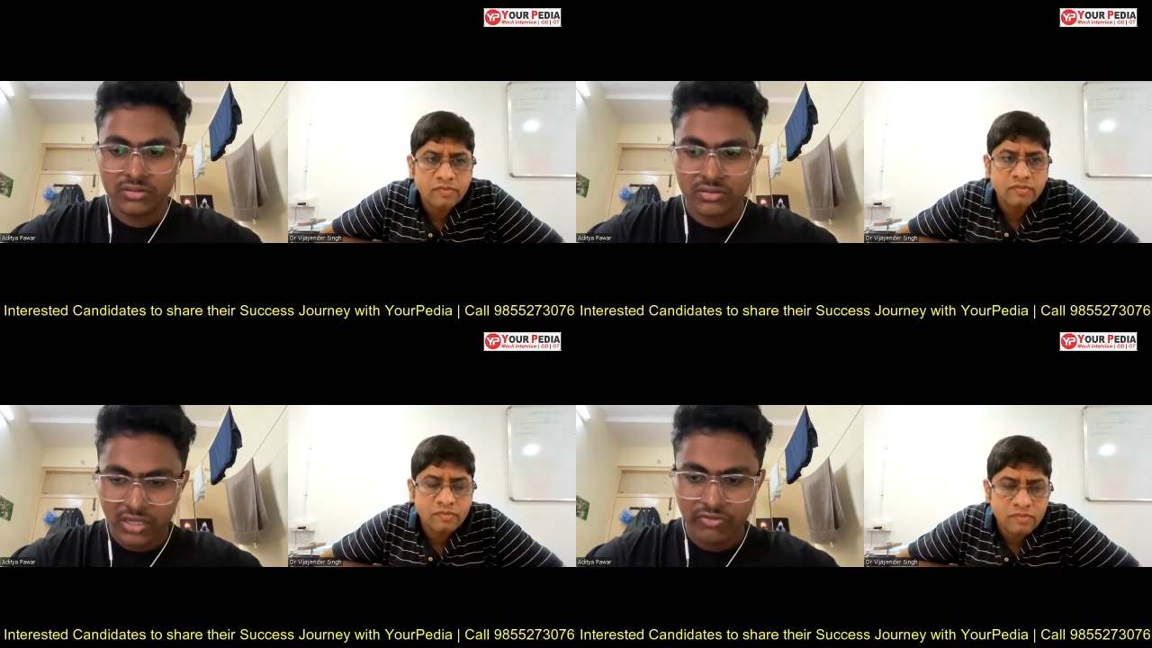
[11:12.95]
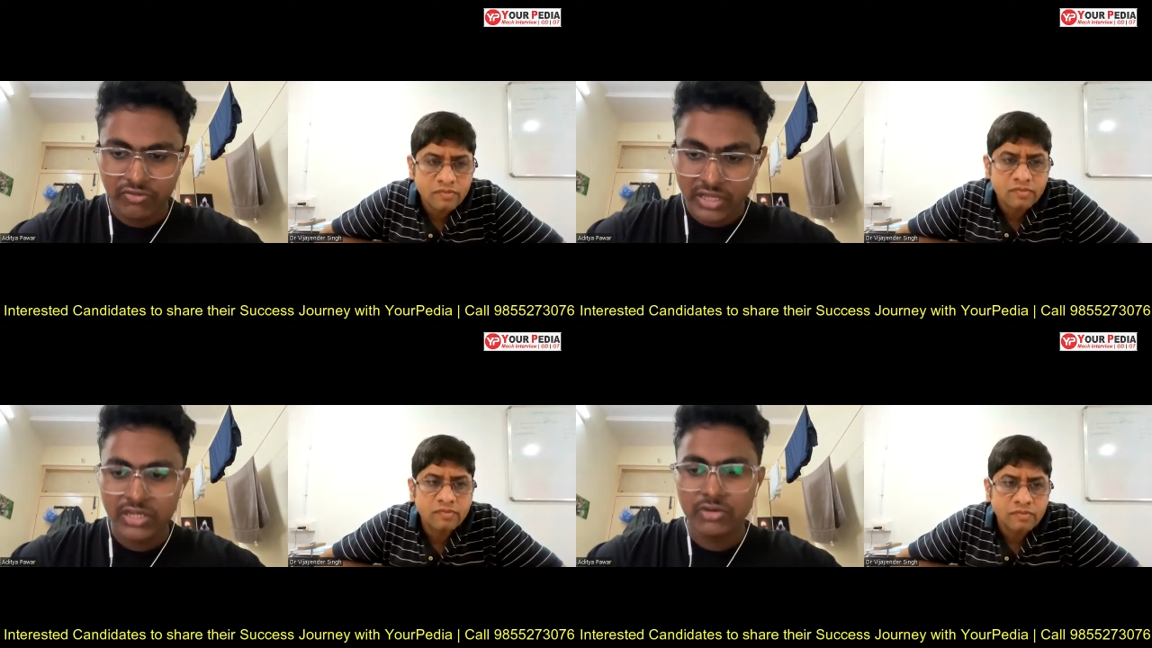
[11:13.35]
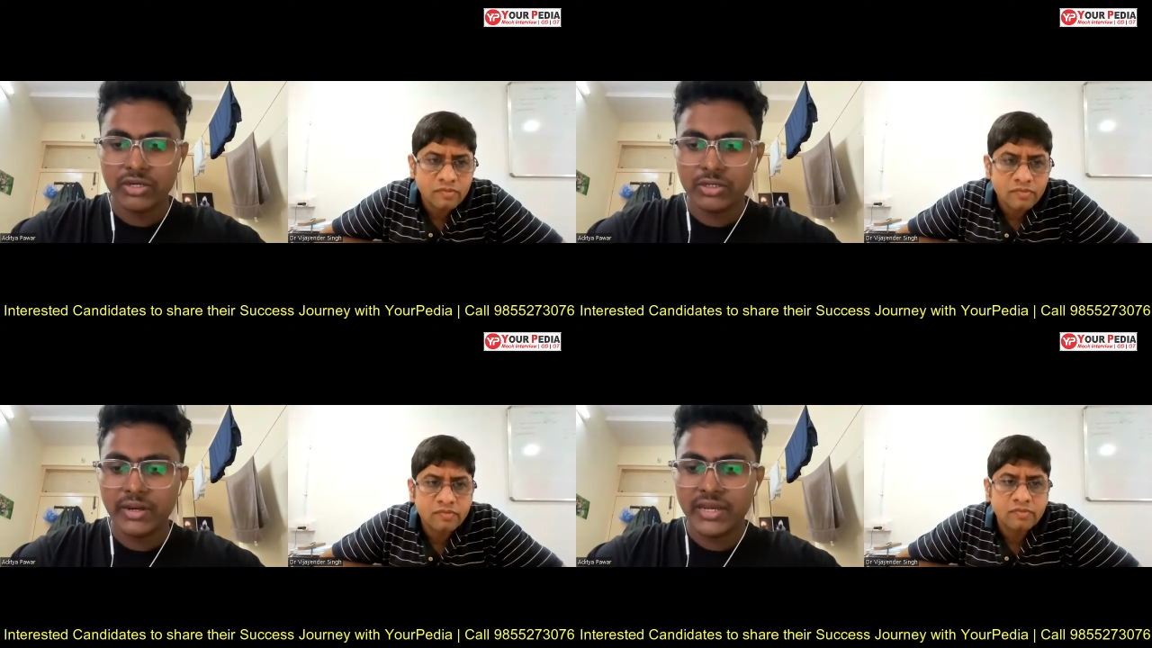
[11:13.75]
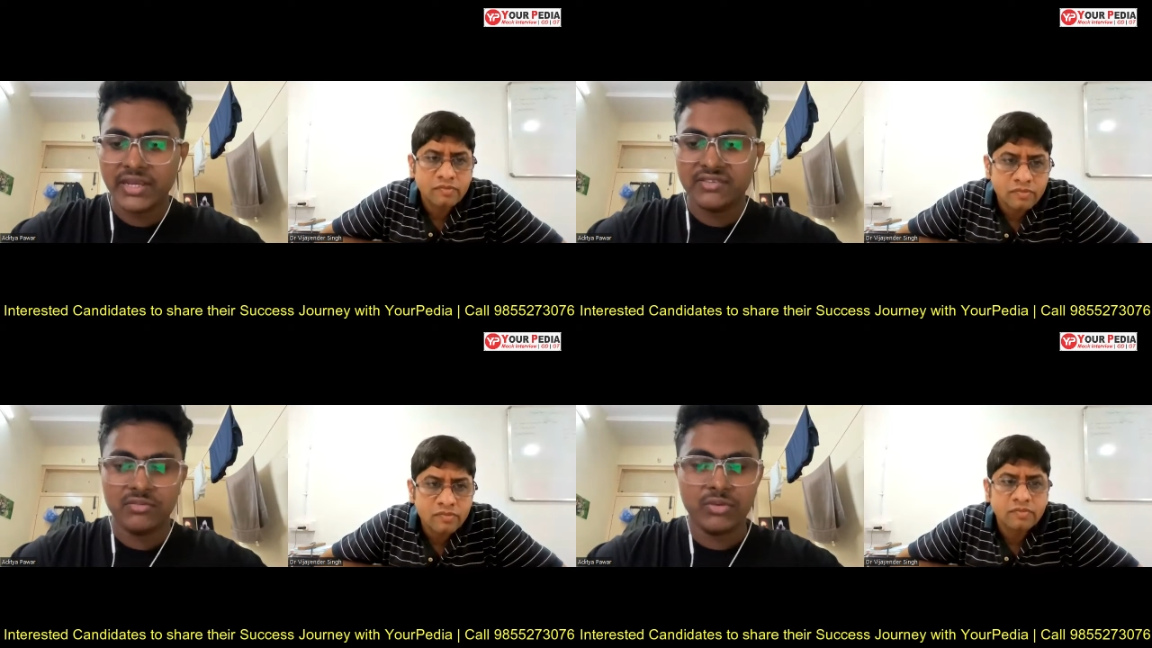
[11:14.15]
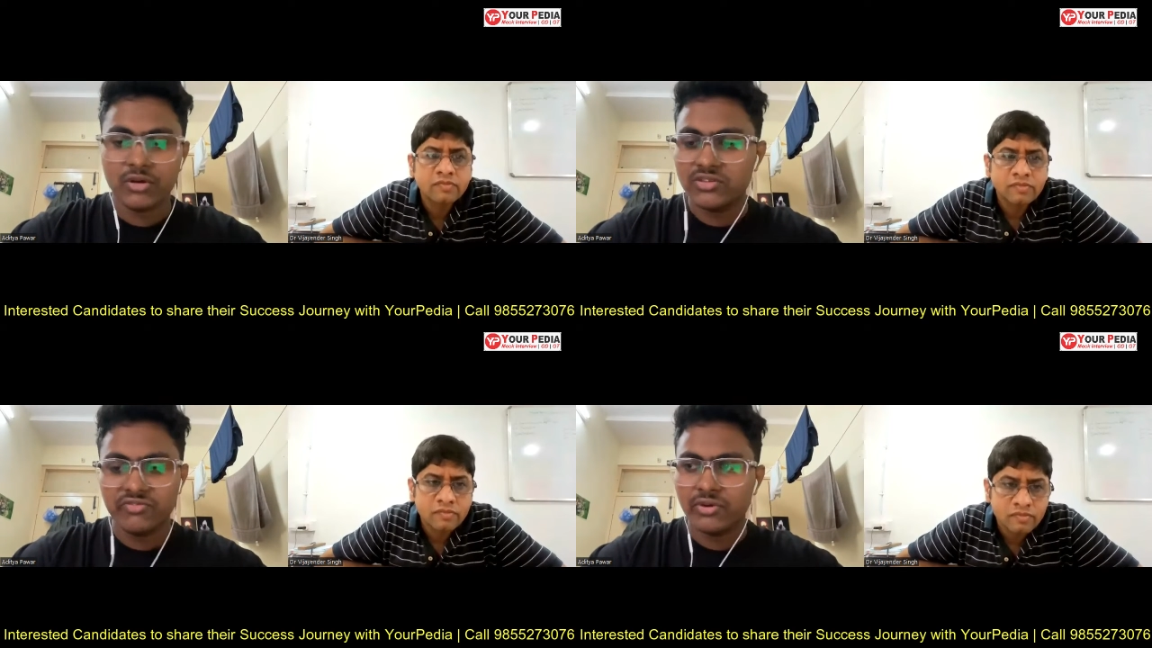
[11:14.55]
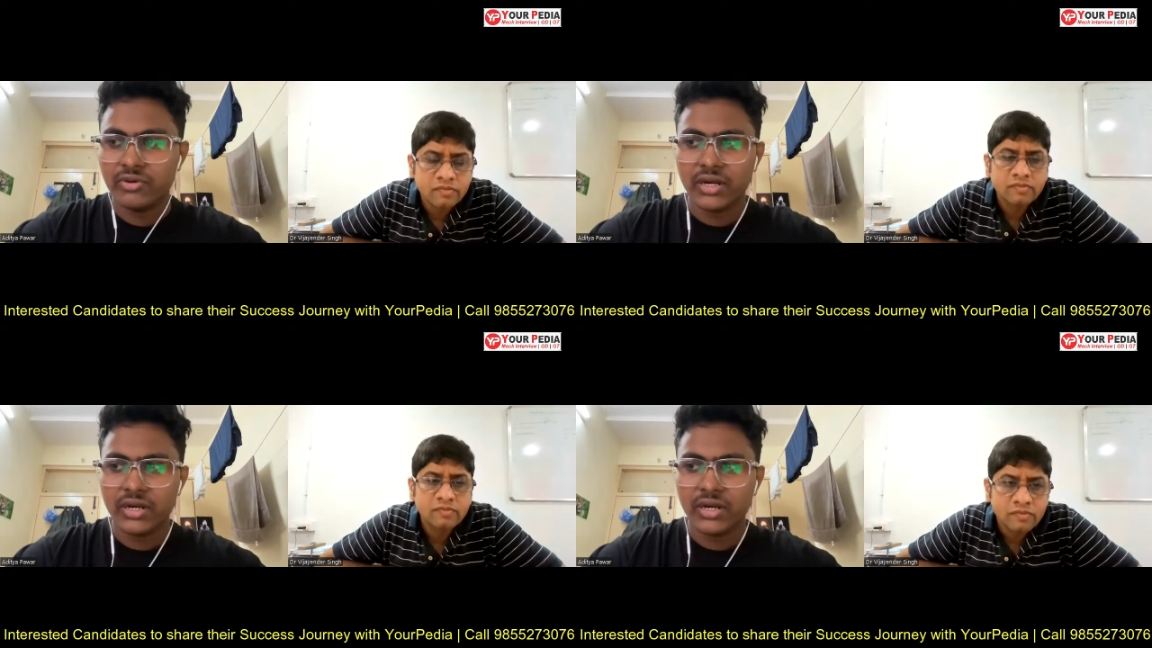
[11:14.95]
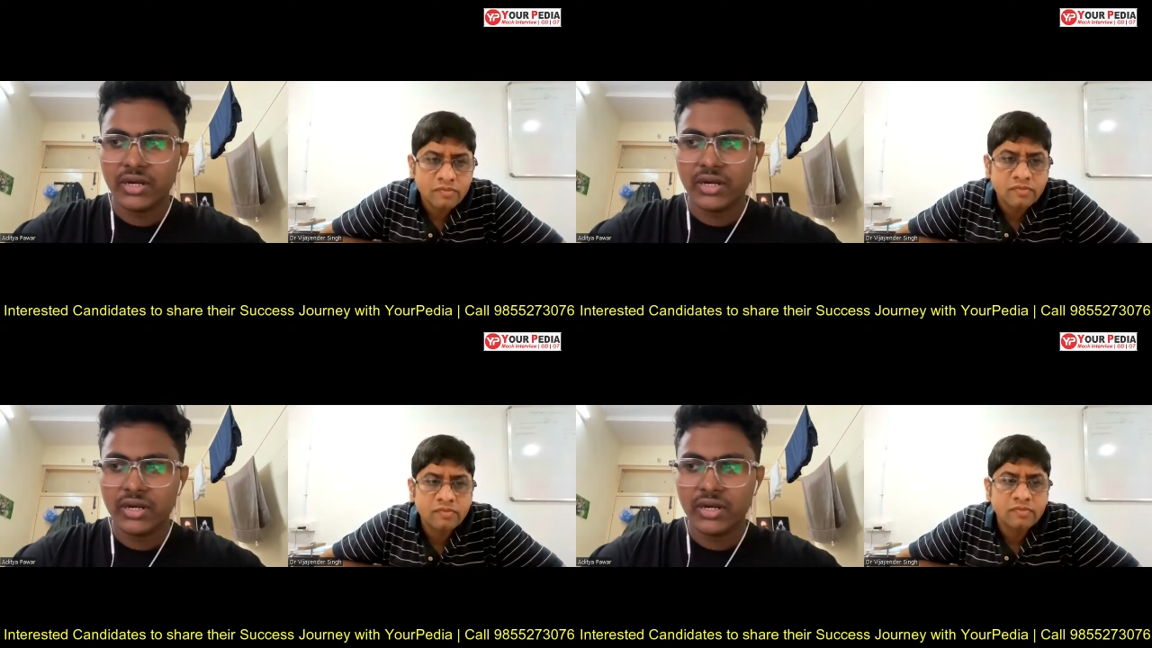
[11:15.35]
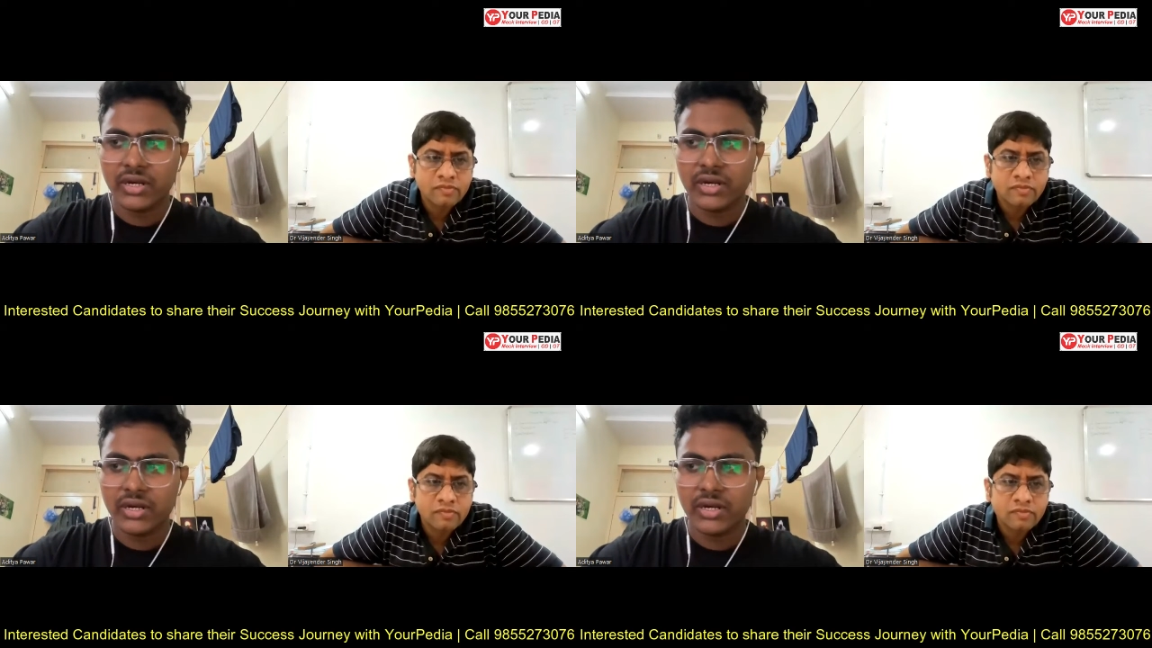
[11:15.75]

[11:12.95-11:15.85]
Speaker 1: will get you into IISc, because if you cannot try